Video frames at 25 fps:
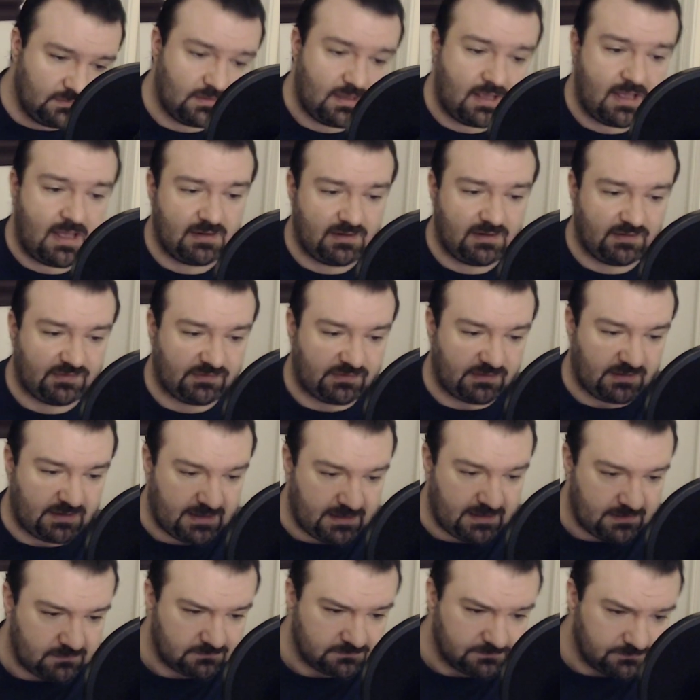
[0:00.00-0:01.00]

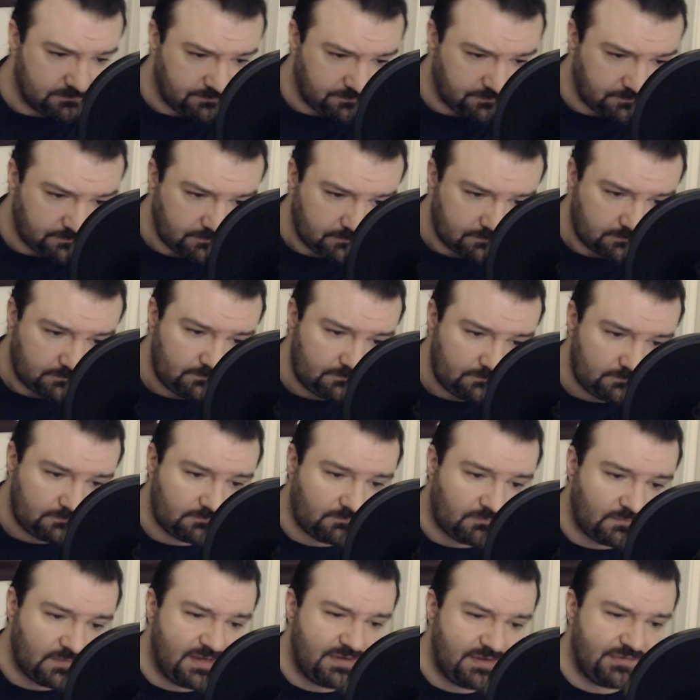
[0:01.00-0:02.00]
honestly,
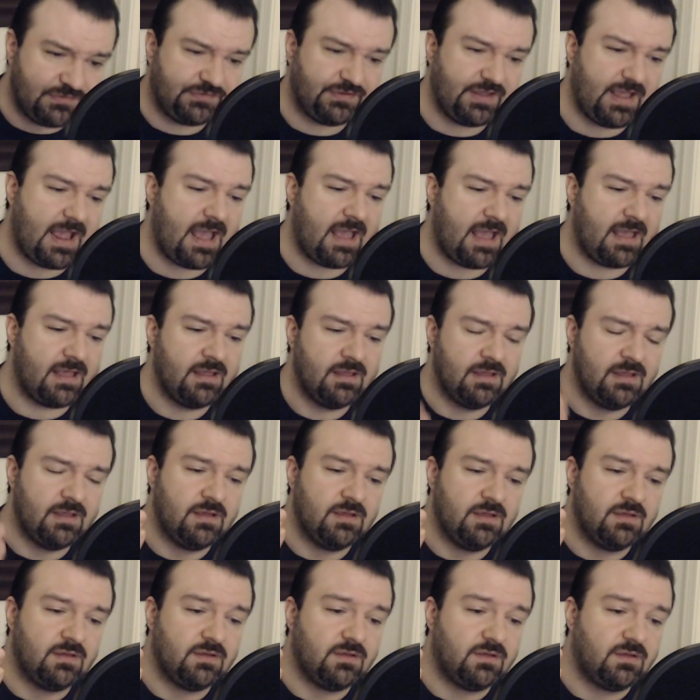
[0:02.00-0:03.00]
is that
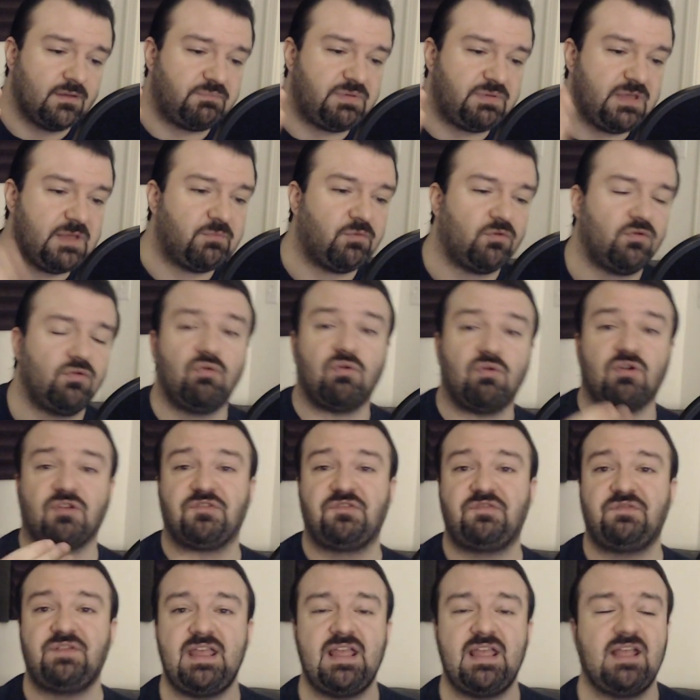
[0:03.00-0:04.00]
people who are
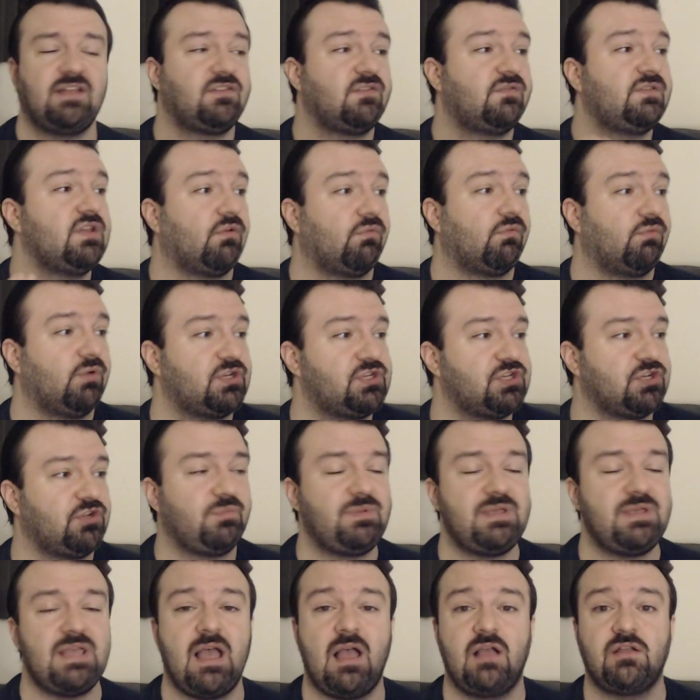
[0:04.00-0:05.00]
fans of the original
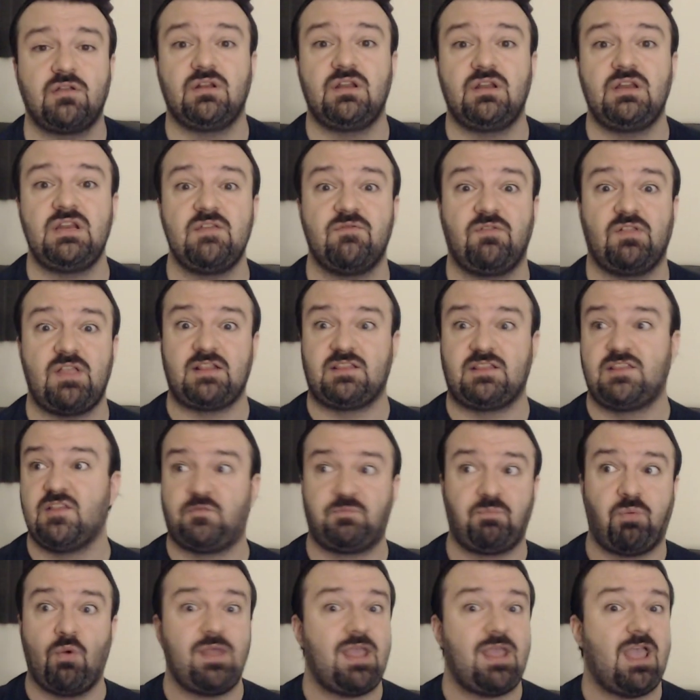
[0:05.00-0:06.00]
Beyond Good and Evil at this
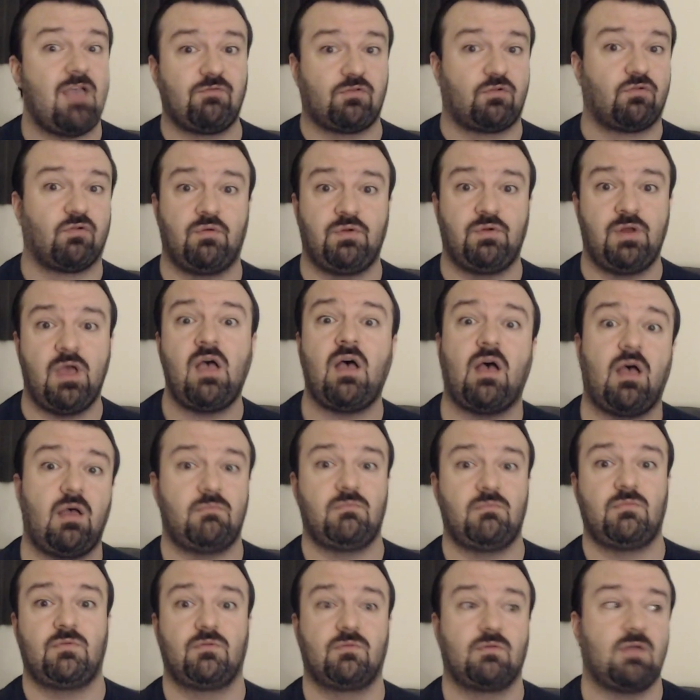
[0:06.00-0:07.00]
point have grown up
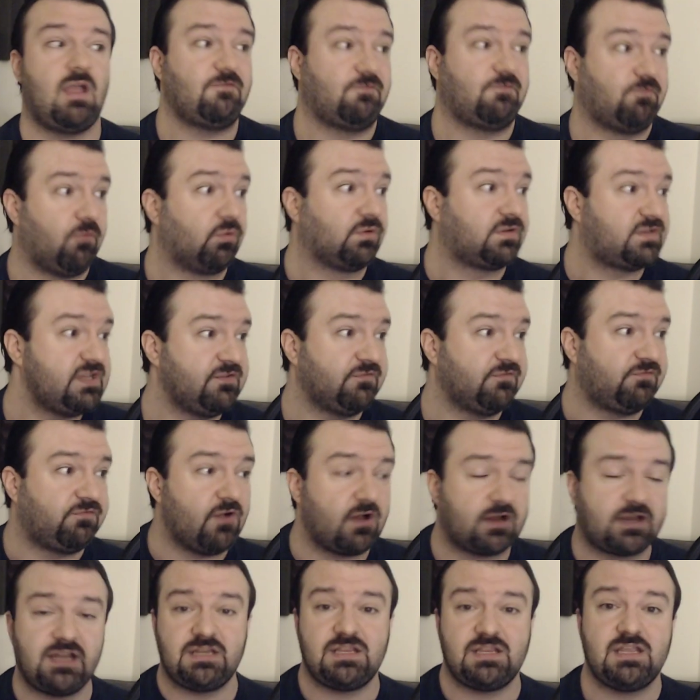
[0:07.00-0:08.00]
right? 14
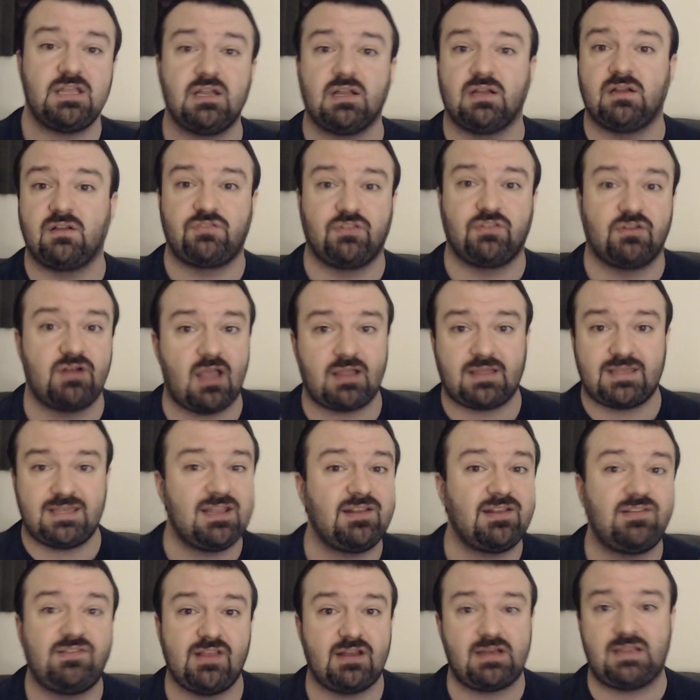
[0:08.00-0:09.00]
fucking years. They're not
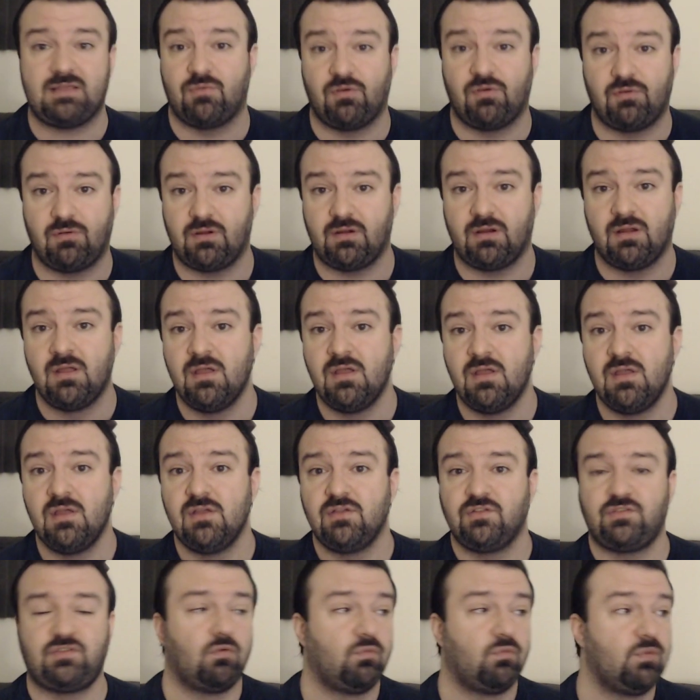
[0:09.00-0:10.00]
kids anymore.
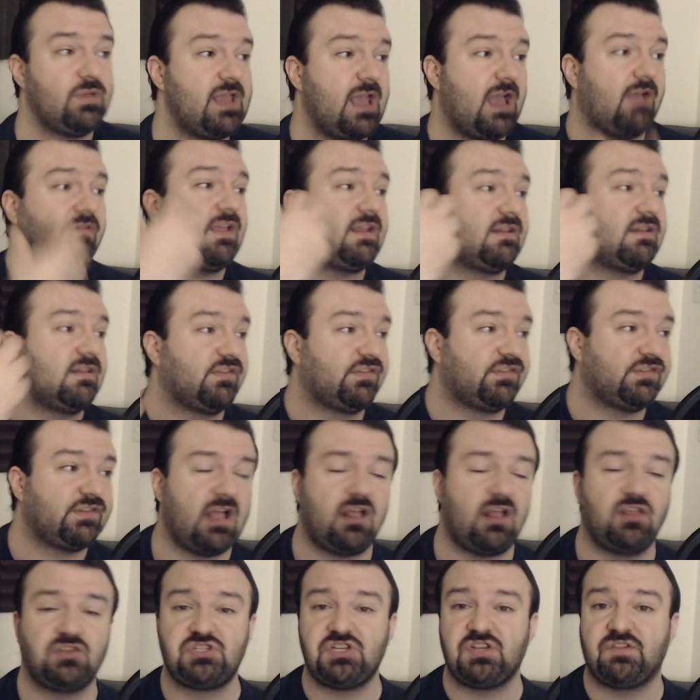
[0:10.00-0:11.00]
So we have like
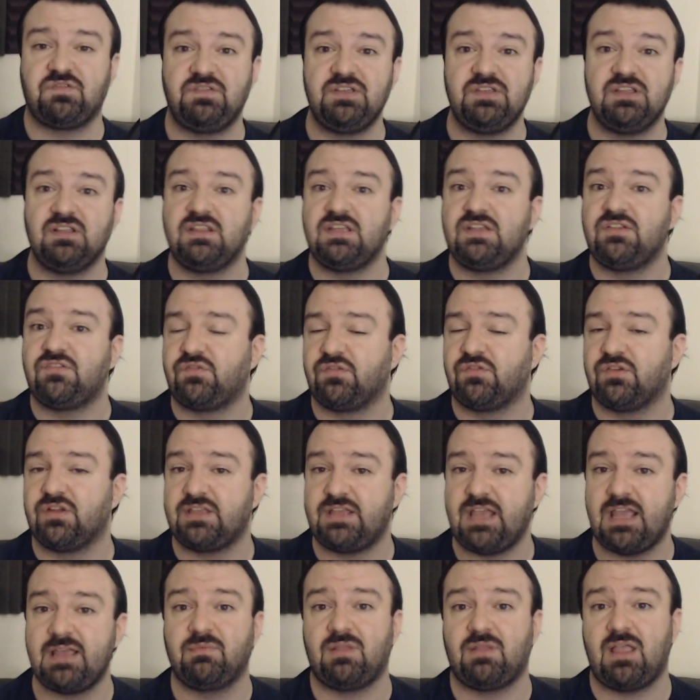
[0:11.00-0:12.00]
nostalgic feelings for a
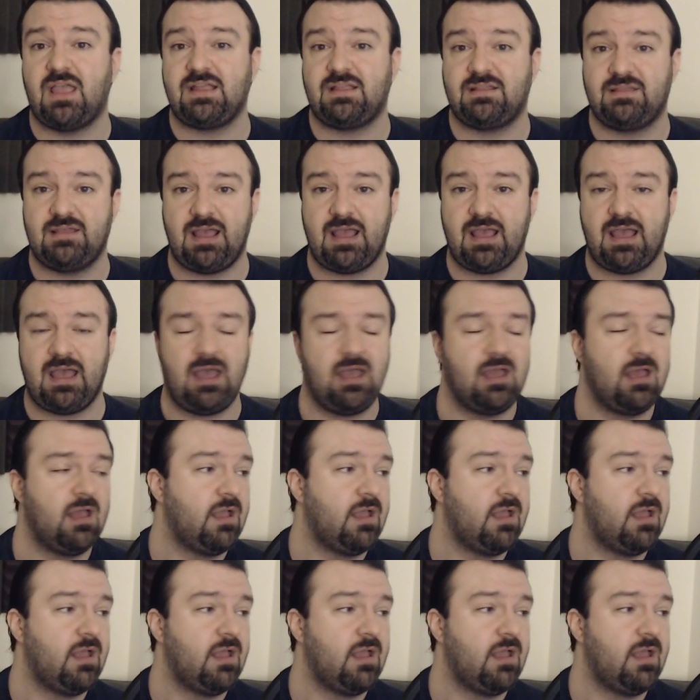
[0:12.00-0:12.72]
game like that.